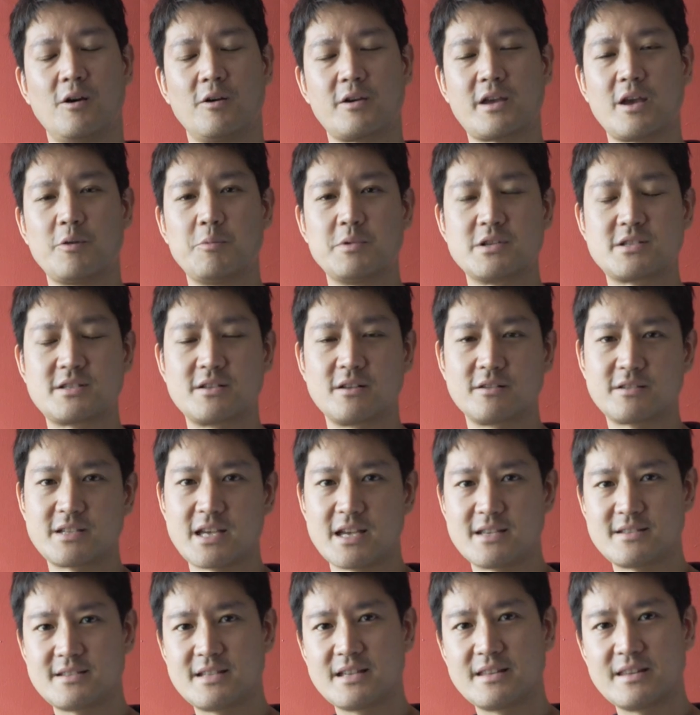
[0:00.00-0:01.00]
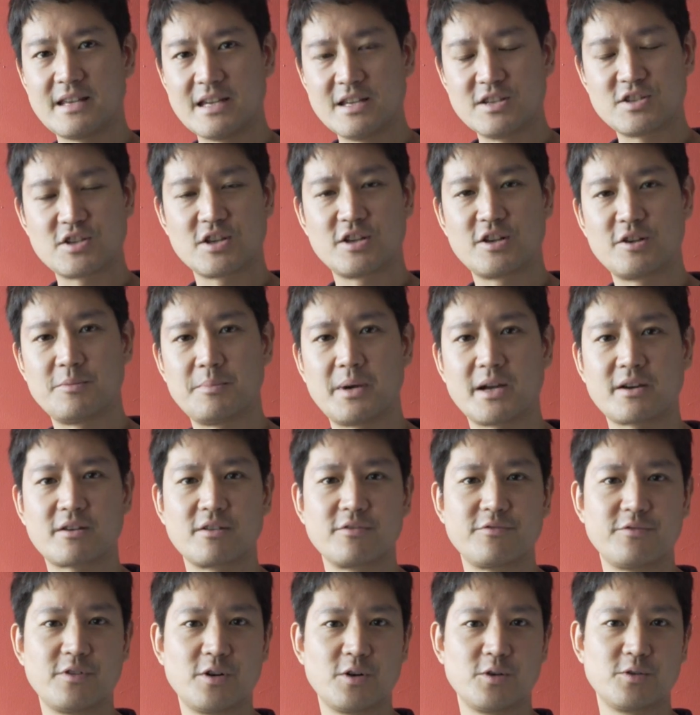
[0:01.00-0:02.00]
Okay, we're still testing the internal
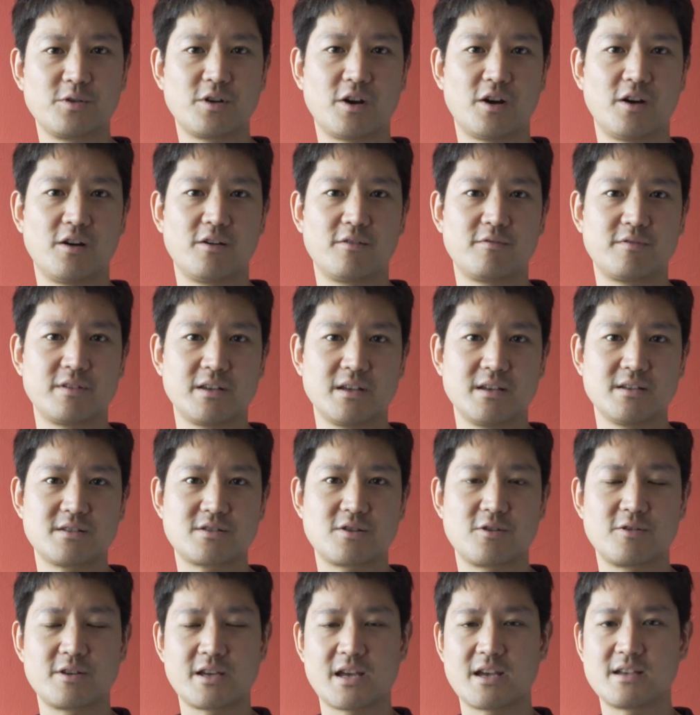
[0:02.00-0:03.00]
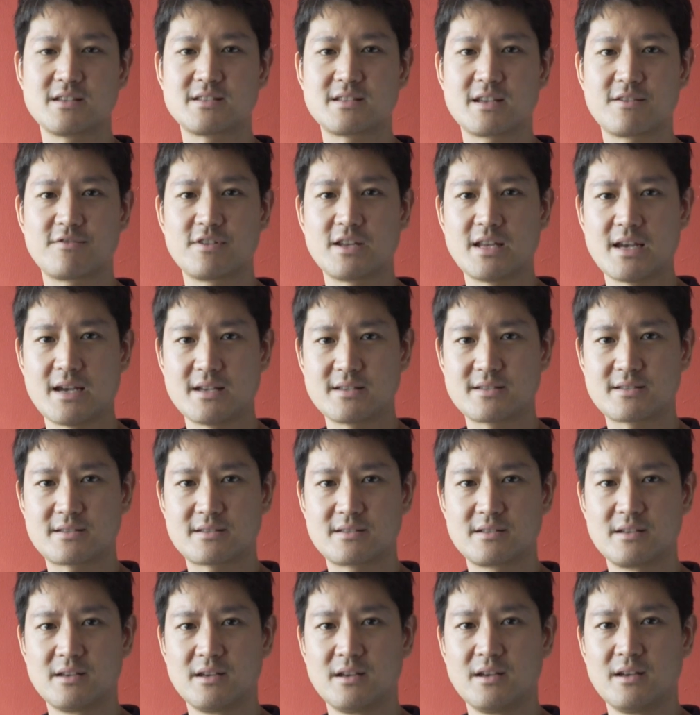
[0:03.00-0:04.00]
microphone of the Sony
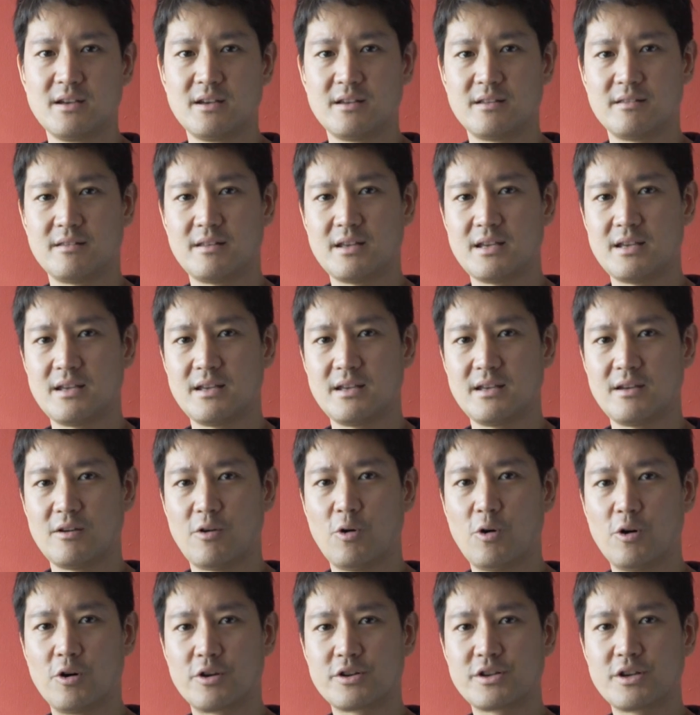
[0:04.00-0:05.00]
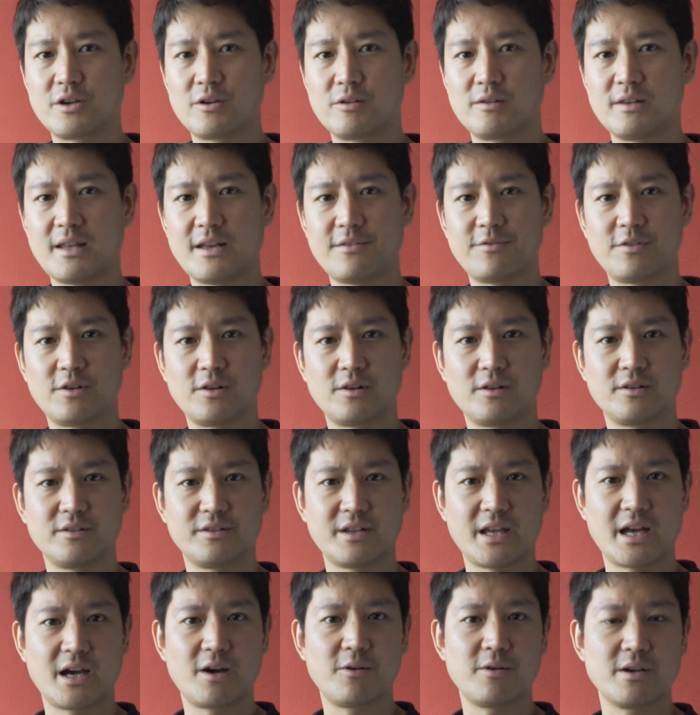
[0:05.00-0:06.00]
a7s. The audio level
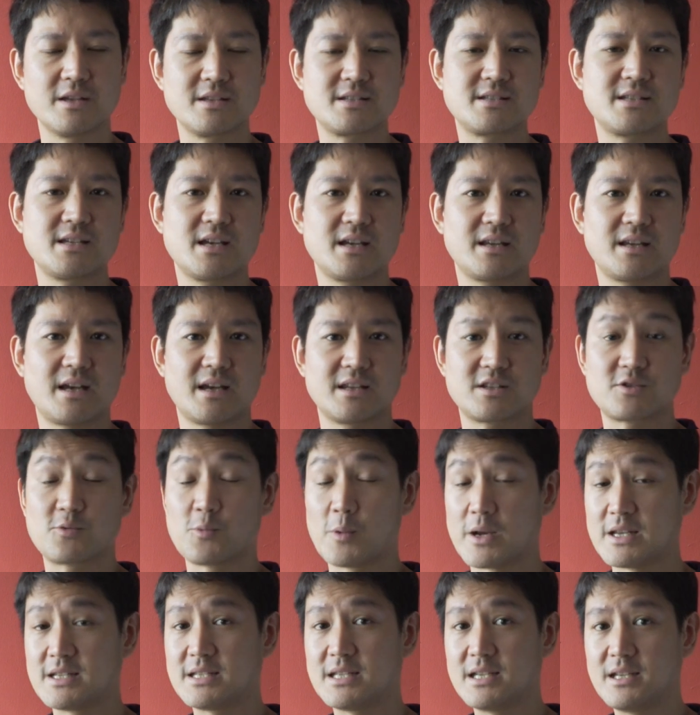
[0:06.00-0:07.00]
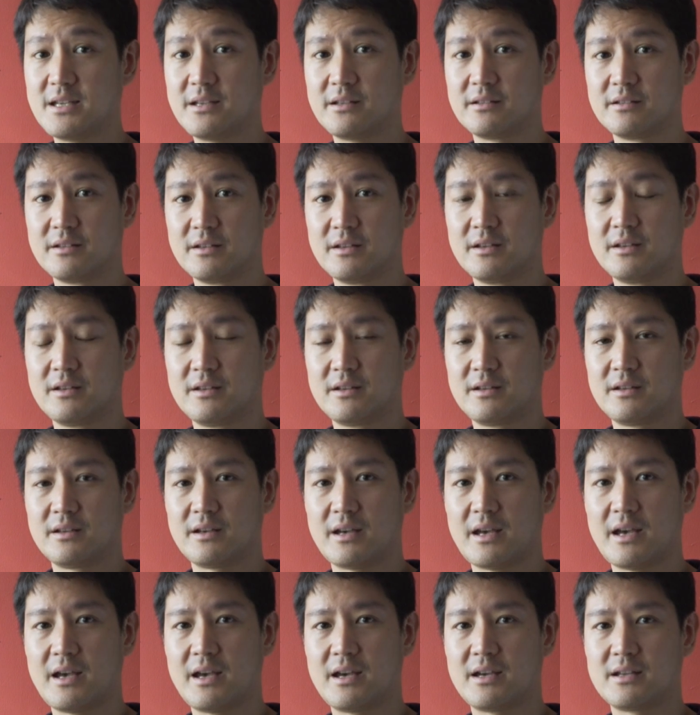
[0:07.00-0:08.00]
now is set at 20.
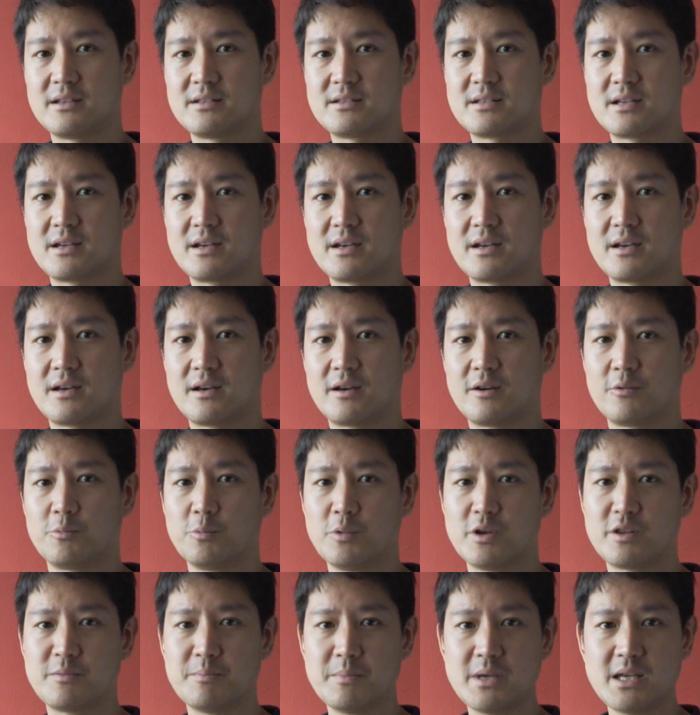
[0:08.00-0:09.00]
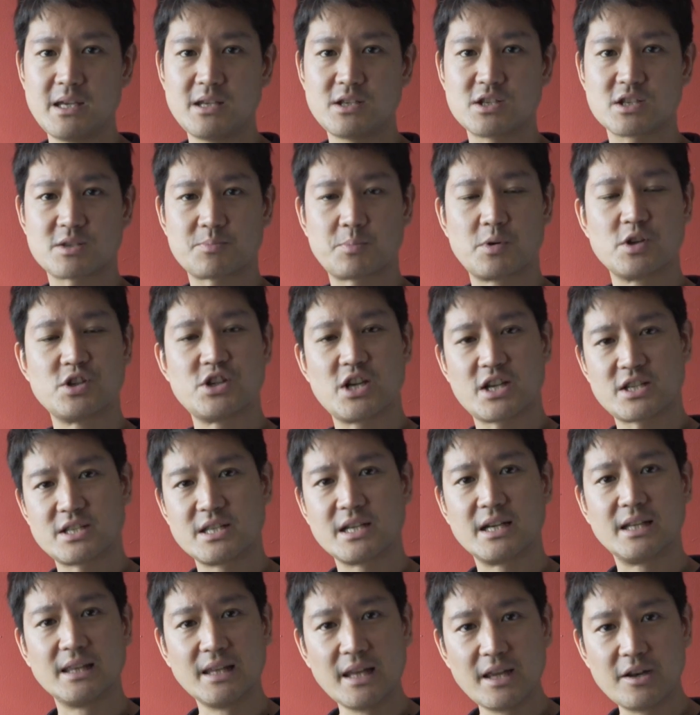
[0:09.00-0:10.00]
And with me just
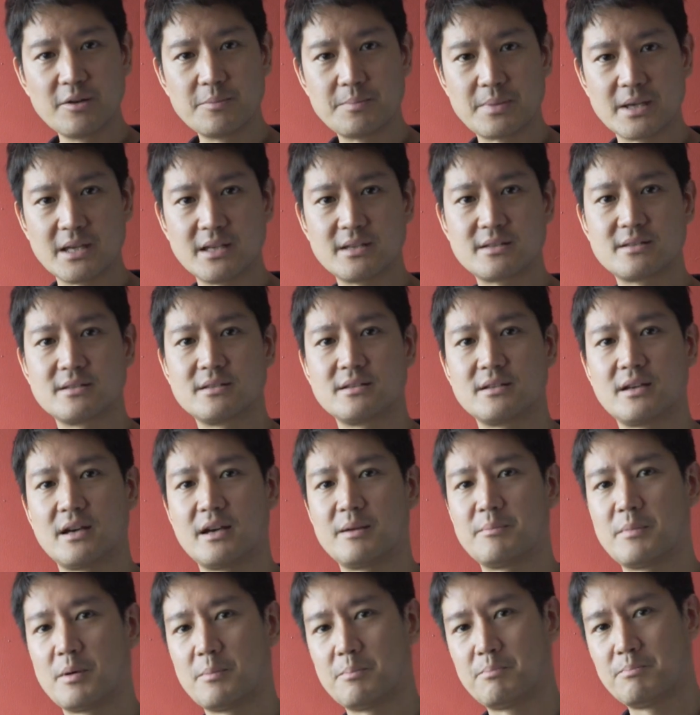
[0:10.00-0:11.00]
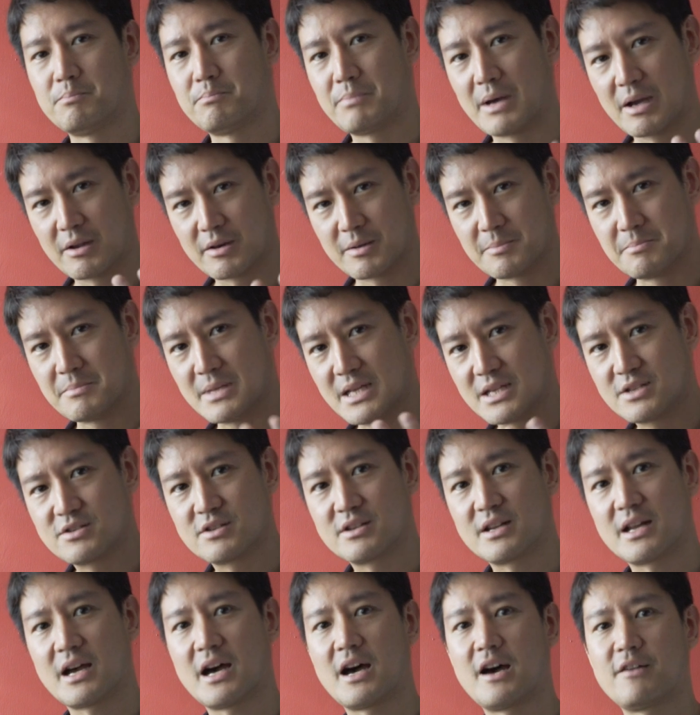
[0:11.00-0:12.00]
projecting a little bit, I'm about 1.5
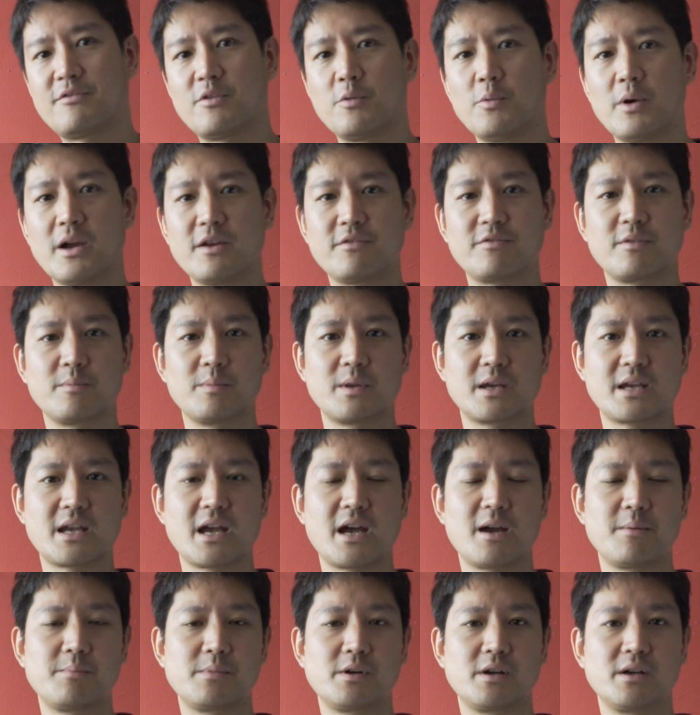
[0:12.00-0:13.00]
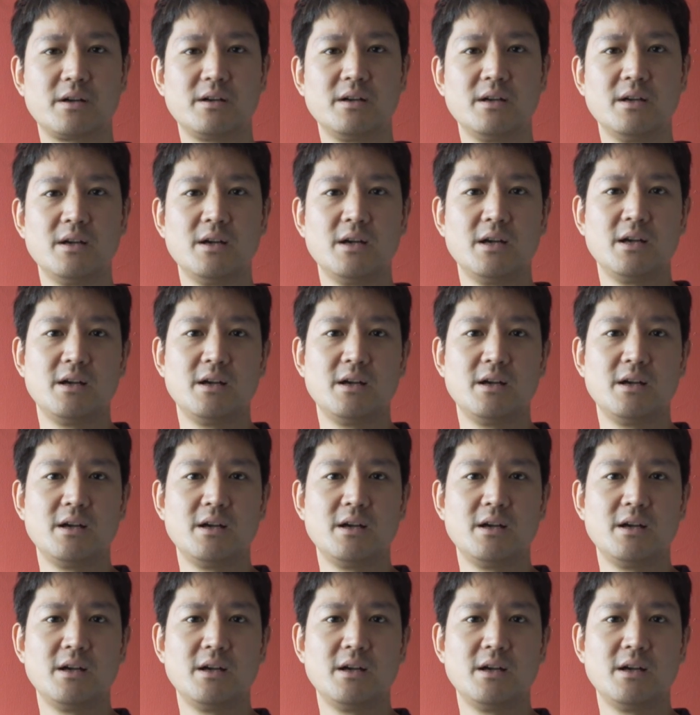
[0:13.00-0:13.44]
meters away from the camera.